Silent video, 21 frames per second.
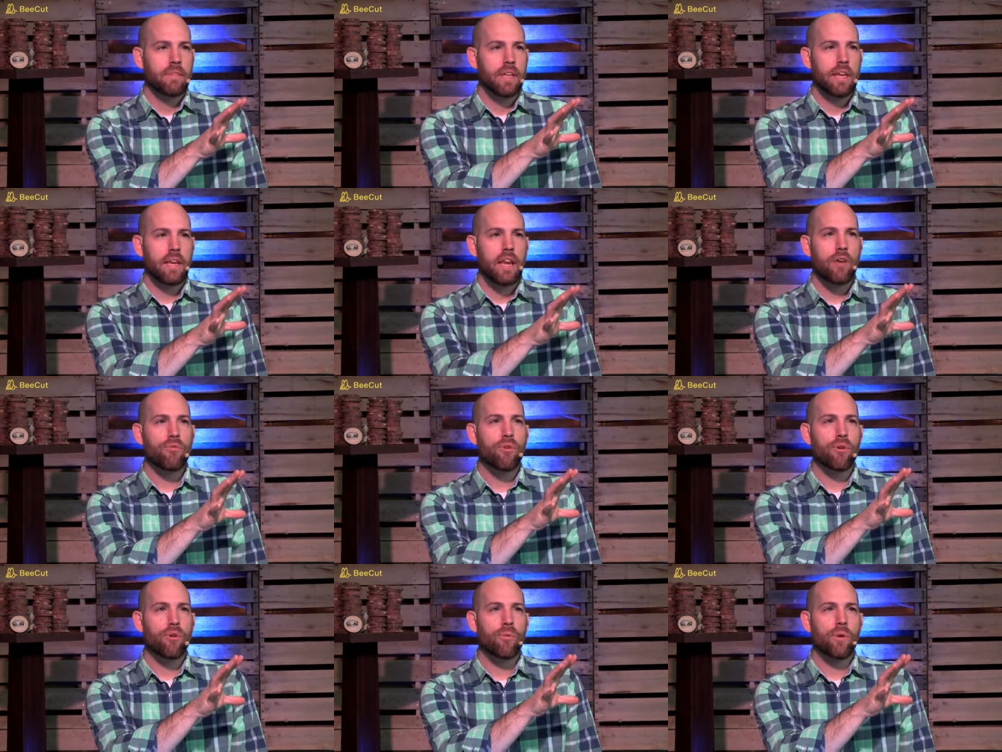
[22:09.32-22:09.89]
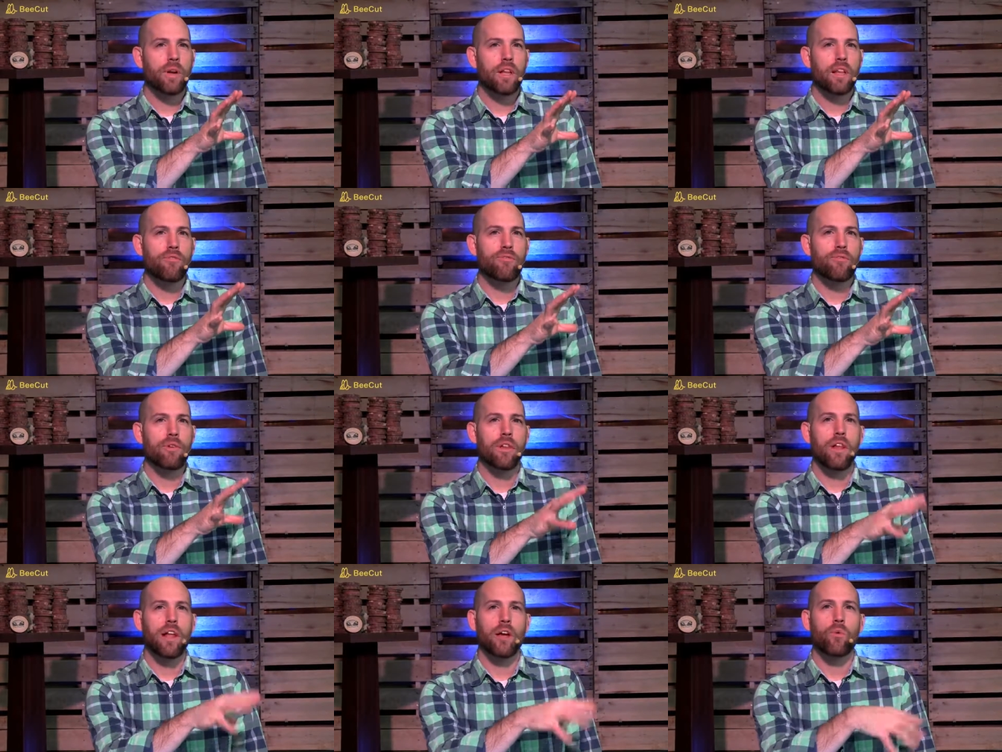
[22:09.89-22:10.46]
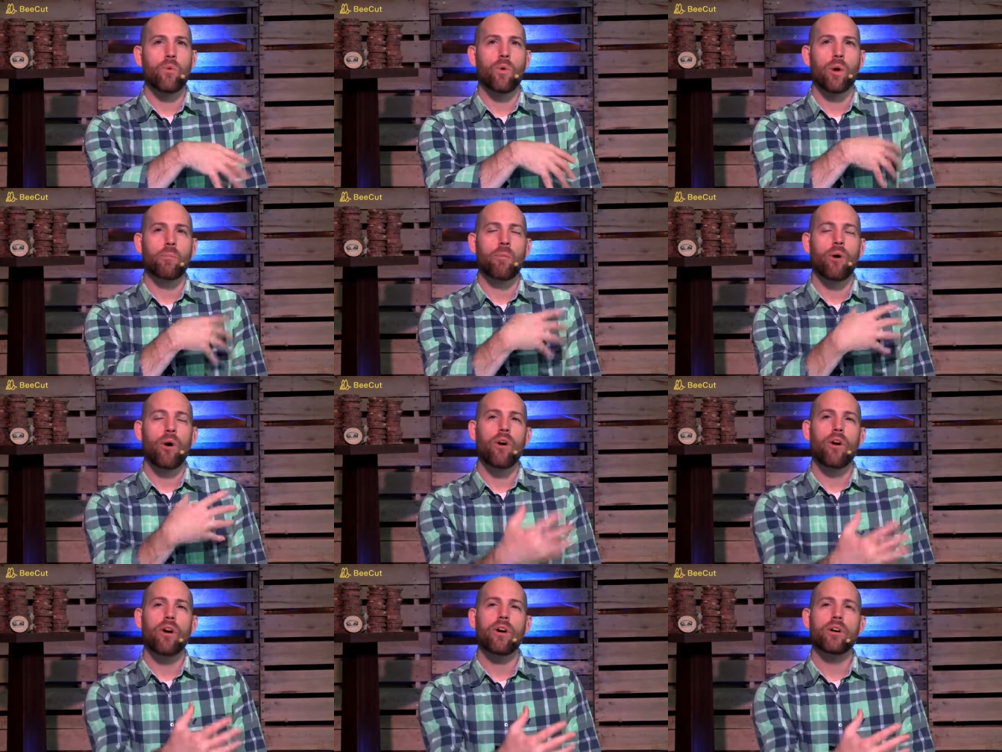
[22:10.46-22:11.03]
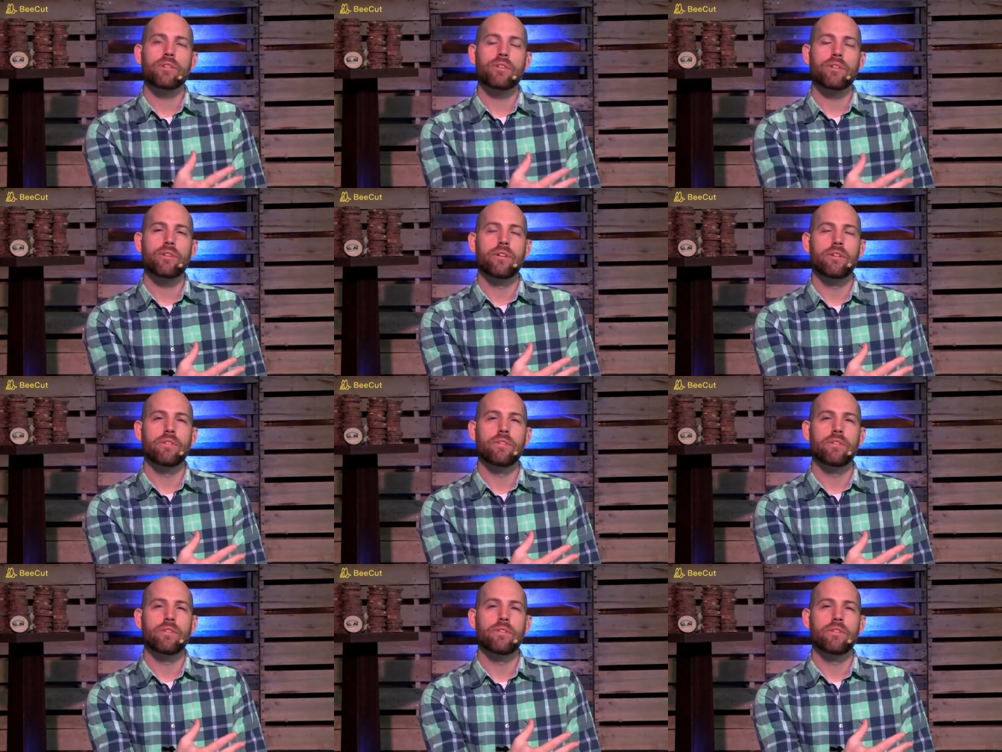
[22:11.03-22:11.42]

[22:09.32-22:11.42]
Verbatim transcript: Never really feel like we're apart.